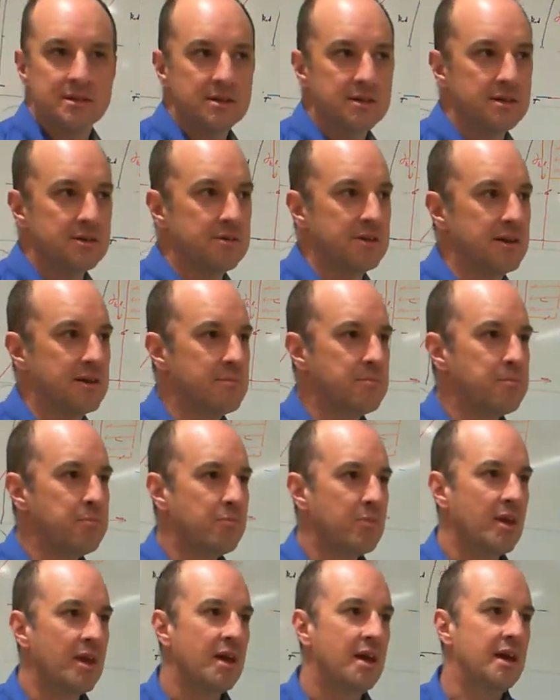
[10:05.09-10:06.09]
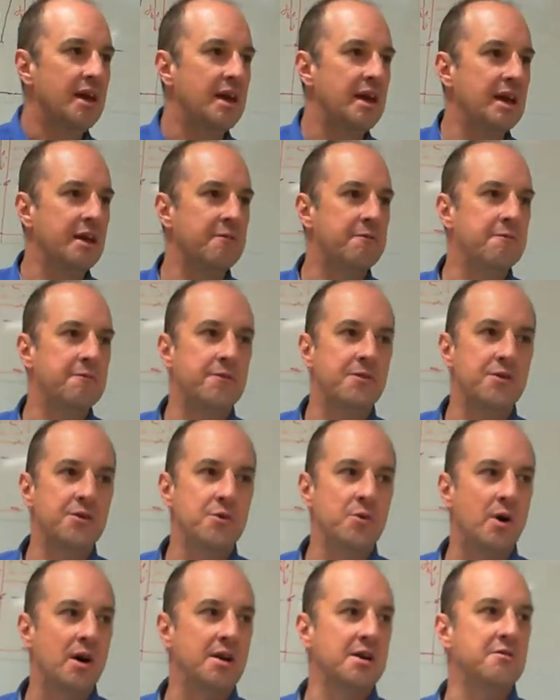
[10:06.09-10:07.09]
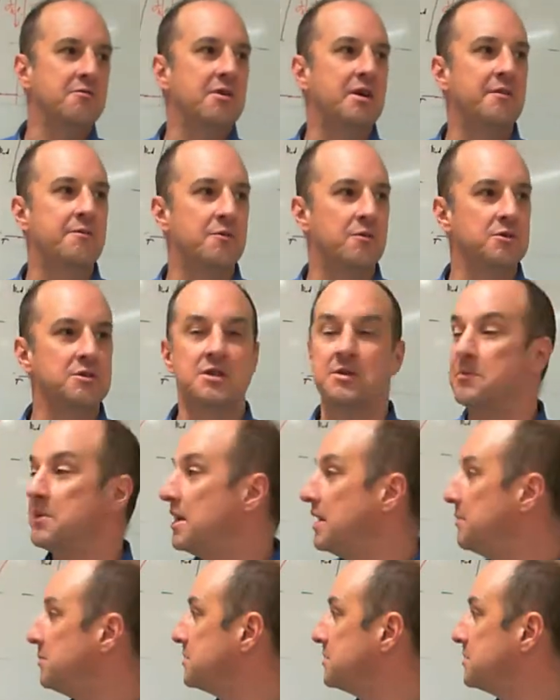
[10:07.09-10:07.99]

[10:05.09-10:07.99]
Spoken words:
All right? If you under-reinforce the beam,